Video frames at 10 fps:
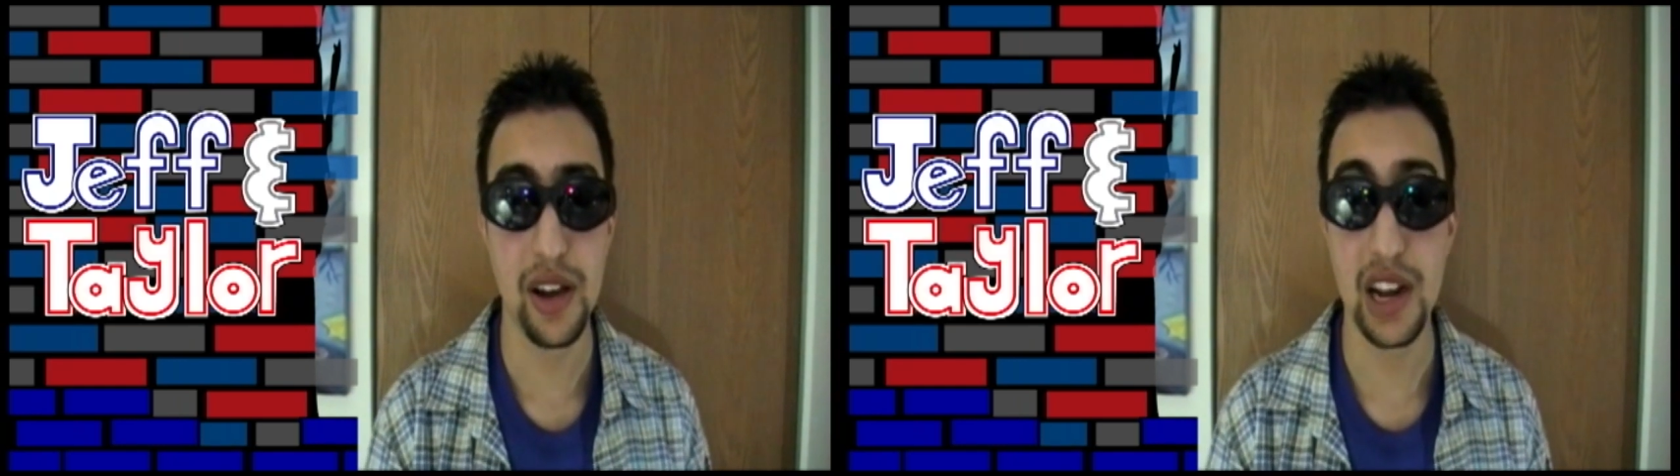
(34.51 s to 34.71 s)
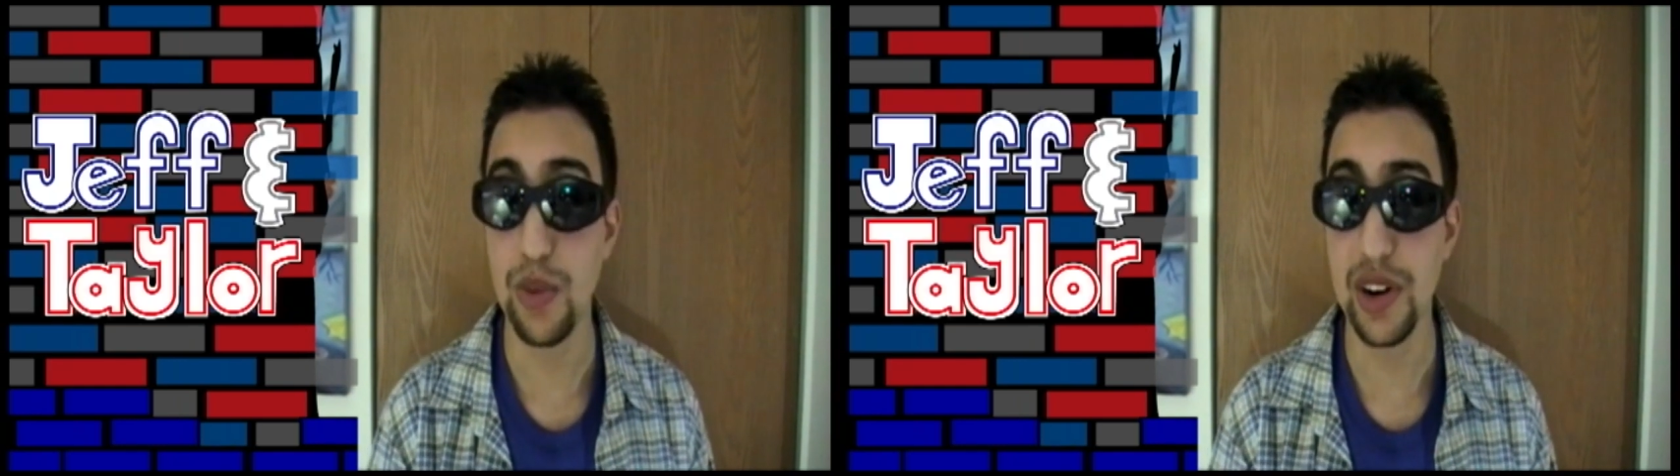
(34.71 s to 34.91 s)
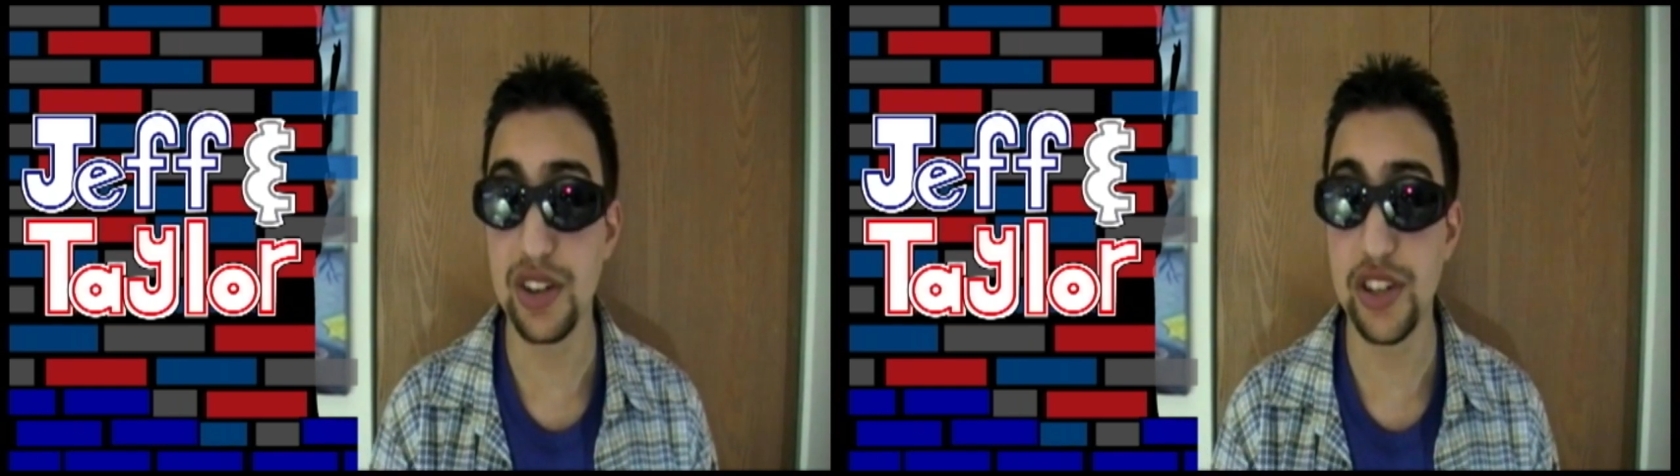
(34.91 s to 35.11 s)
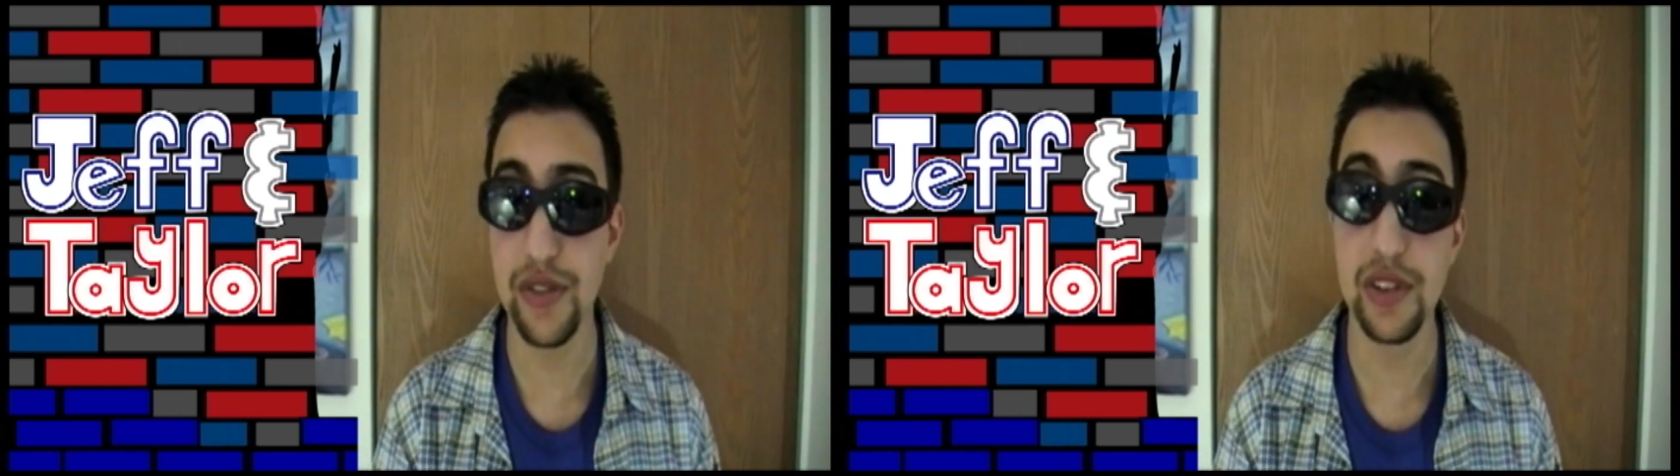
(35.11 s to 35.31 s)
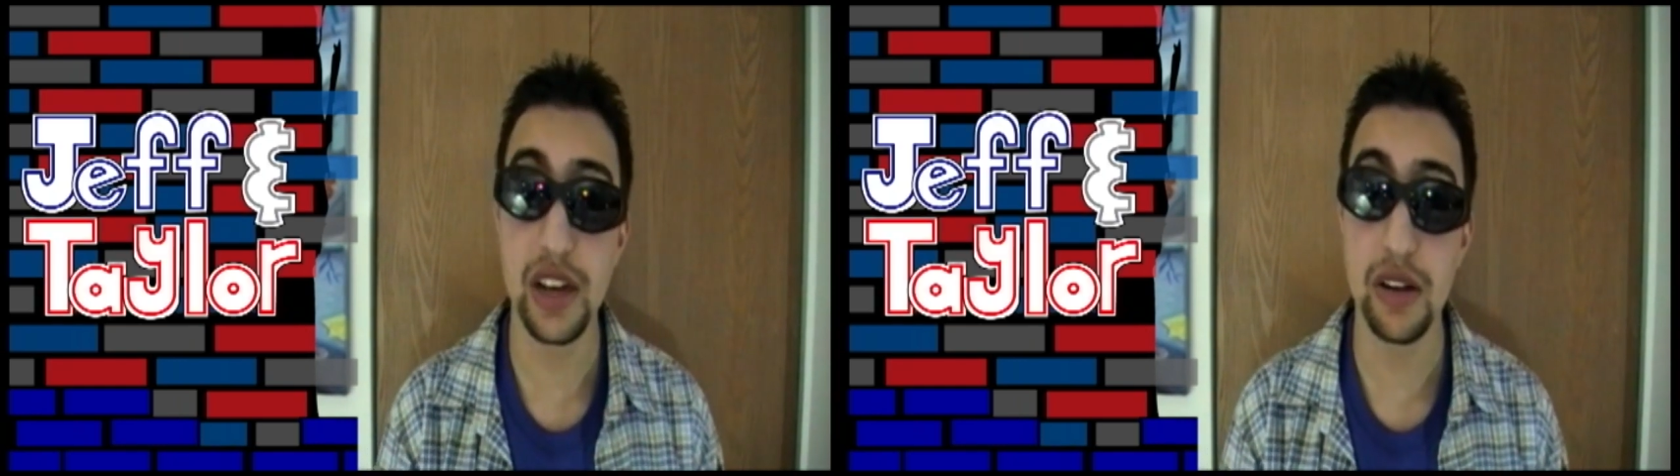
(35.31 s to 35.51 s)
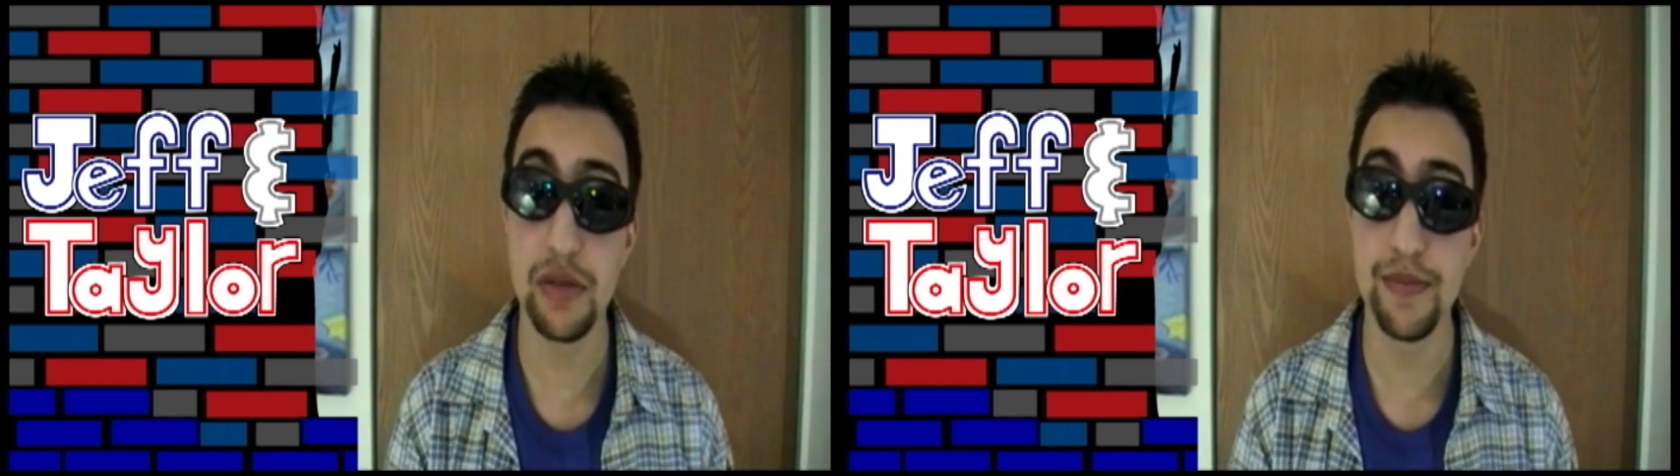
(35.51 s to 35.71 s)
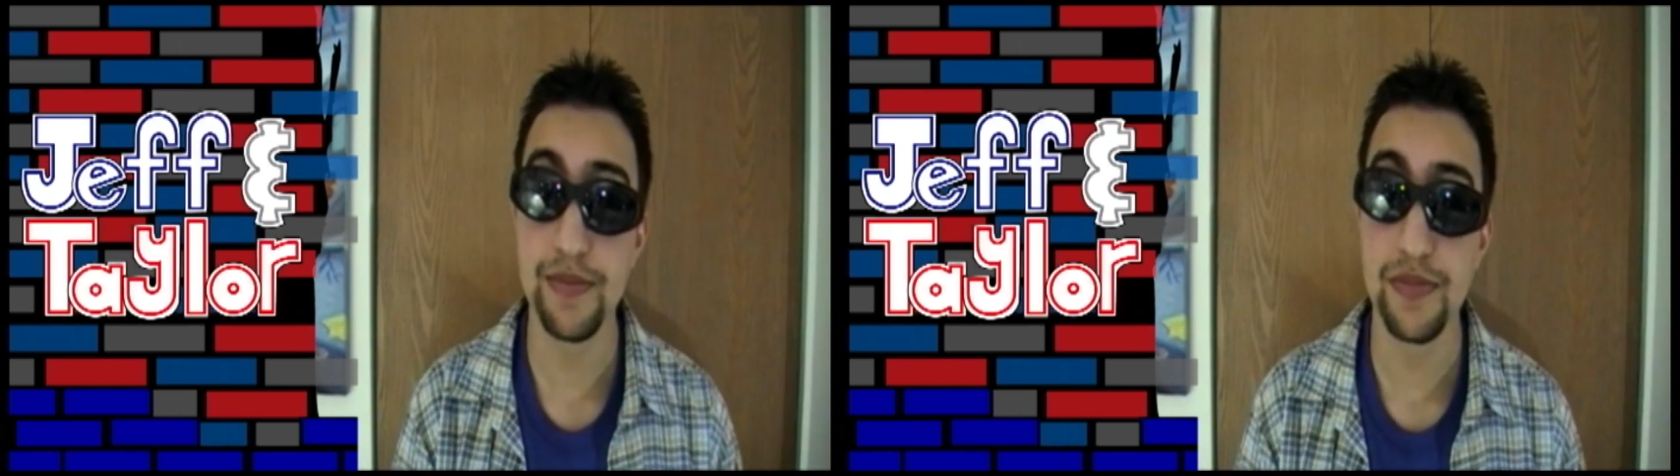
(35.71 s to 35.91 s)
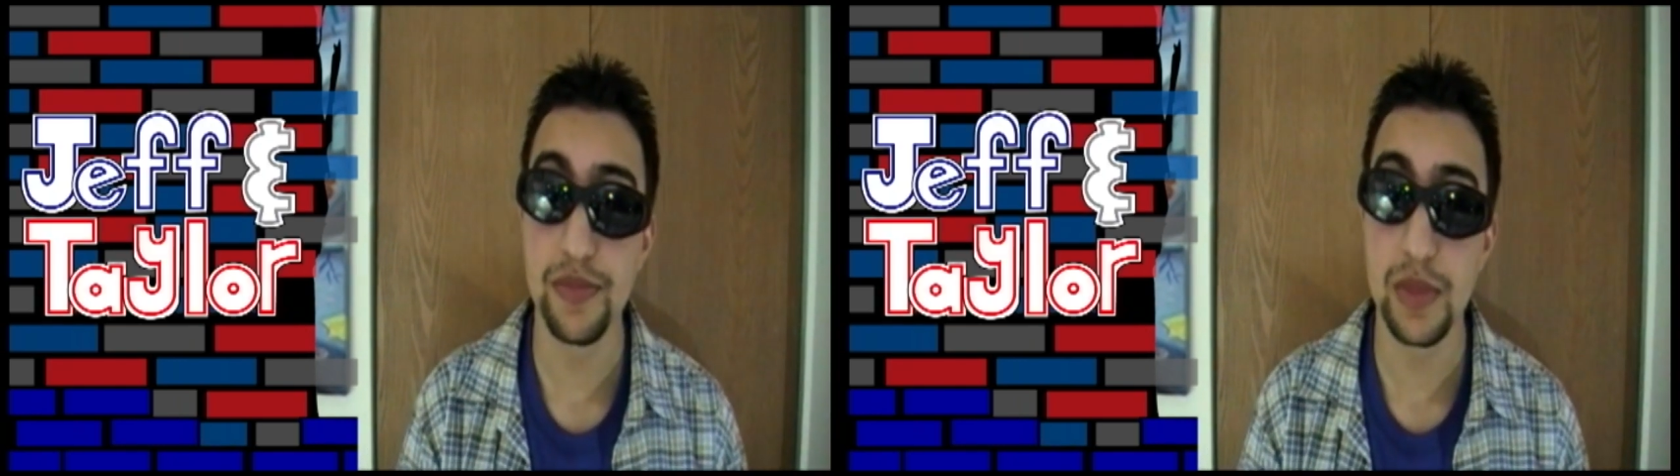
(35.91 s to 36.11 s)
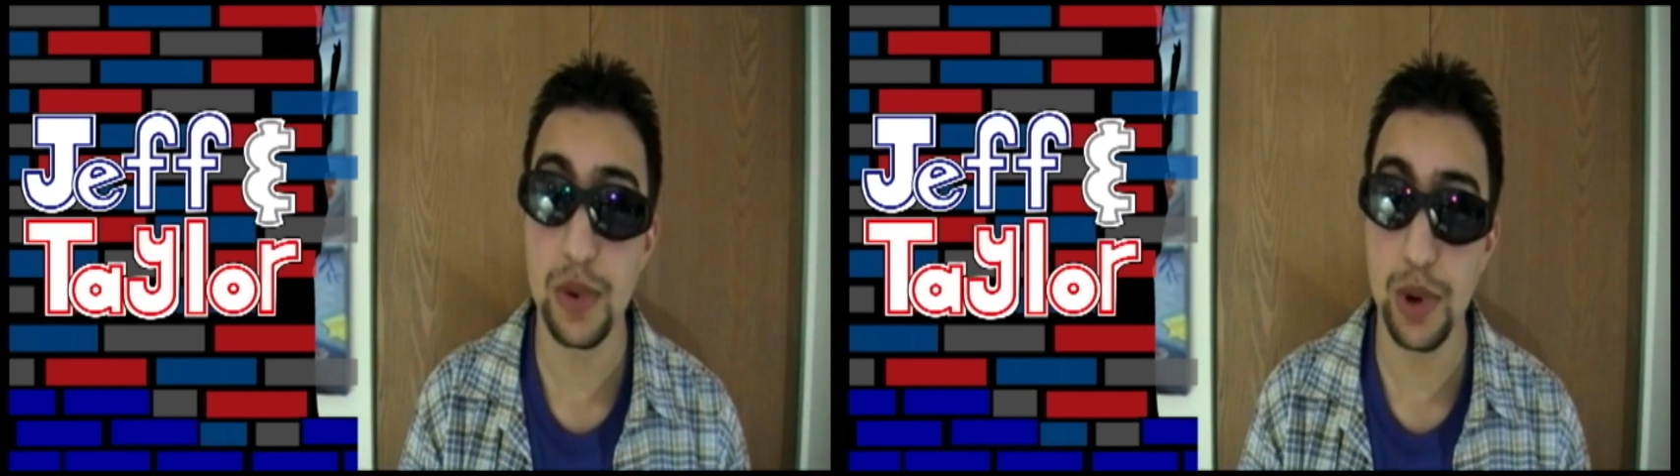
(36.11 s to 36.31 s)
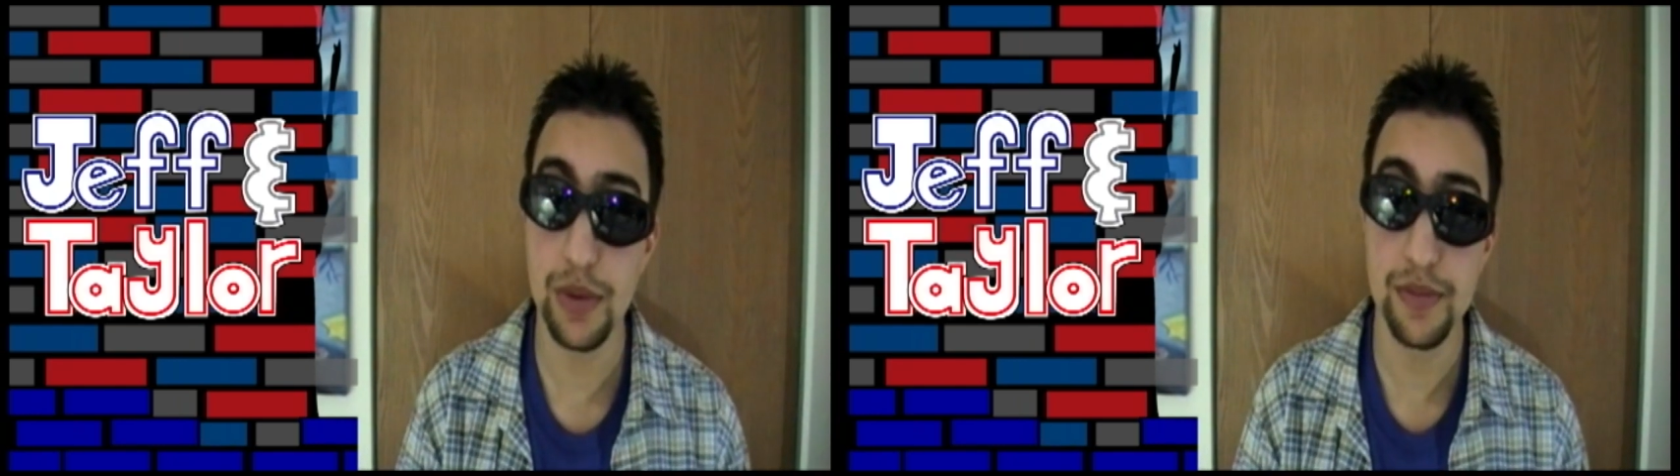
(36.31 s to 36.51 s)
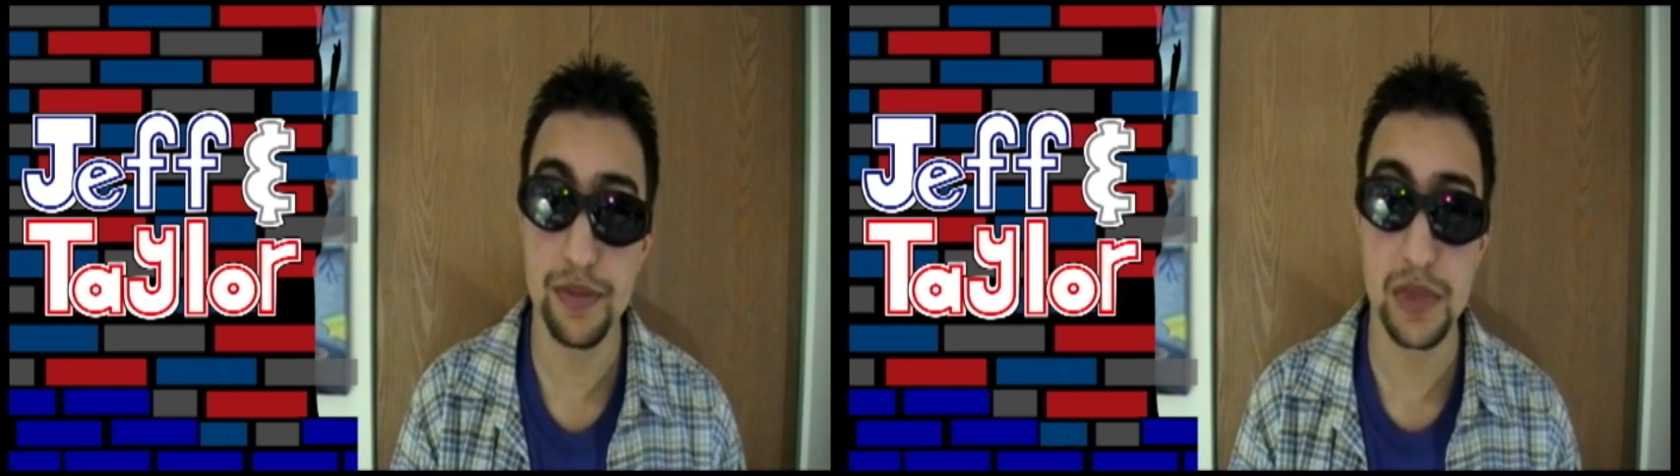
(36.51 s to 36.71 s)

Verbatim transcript: Now, what is Jeff and Taylor? Well,